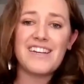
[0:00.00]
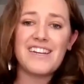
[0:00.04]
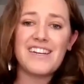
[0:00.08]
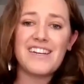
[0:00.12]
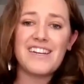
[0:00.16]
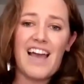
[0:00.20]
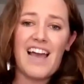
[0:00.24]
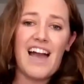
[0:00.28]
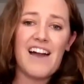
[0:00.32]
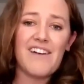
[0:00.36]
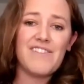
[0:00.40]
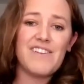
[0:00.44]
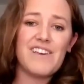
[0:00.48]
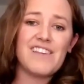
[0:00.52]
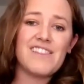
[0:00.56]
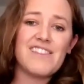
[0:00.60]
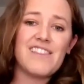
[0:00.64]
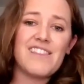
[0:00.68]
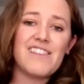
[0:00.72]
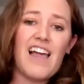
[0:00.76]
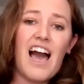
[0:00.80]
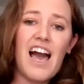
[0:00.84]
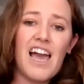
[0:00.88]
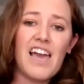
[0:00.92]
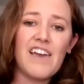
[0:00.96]
I didn't have it
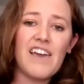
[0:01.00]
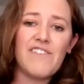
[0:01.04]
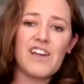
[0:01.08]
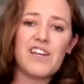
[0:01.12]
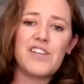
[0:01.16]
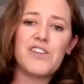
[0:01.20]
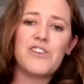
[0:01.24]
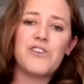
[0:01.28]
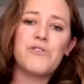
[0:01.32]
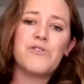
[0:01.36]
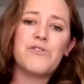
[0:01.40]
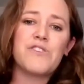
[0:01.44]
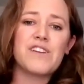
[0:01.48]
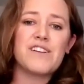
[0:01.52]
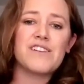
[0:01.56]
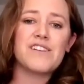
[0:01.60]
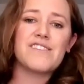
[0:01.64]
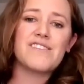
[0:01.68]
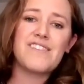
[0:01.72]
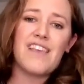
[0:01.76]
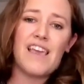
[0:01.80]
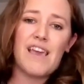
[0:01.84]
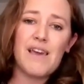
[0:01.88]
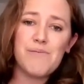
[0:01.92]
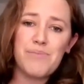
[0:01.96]
live. I could use it as
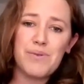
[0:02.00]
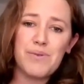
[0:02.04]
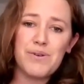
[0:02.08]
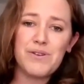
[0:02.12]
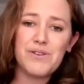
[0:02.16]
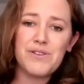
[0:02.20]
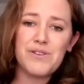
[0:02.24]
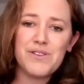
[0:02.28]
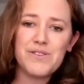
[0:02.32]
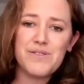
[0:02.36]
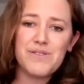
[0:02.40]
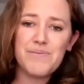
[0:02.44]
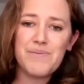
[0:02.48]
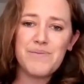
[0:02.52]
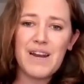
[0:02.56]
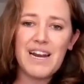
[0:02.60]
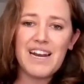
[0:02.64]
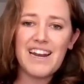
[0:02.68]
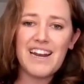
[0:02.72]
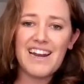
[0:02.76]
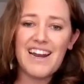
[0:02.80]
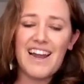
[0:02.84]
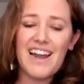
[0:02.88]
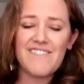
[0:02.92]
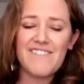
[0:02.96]
samples, yeah. but I
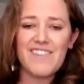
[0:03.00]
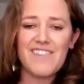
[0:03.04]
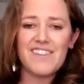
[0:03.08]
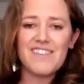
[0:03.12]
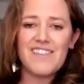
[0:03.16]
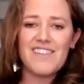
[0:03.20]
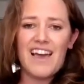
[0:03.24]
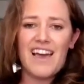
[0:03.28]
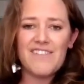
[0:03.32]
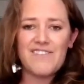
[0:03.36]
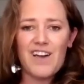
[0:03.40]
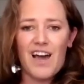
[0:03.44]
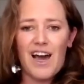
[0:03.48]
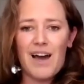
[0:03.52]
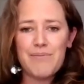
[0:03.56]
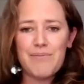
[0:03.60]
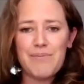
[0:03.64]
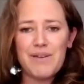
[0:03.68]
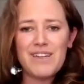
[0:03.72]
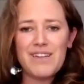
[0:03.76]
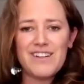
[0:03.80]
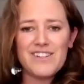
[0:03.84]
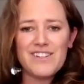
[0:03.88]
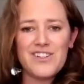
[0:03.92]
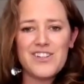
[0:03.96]
didn't have yeah. the live
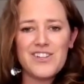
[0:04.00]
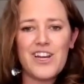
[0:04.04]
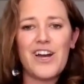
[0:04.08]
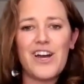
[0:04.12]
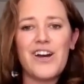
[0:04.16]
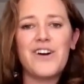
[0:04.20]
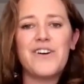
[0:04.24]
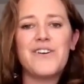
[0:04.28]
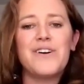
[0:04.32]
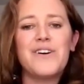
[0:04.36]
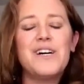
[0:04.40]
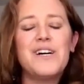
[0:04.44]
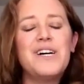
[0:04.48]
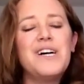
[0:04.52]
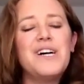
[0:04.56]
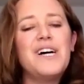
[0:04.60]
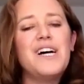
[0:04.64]
copy to show.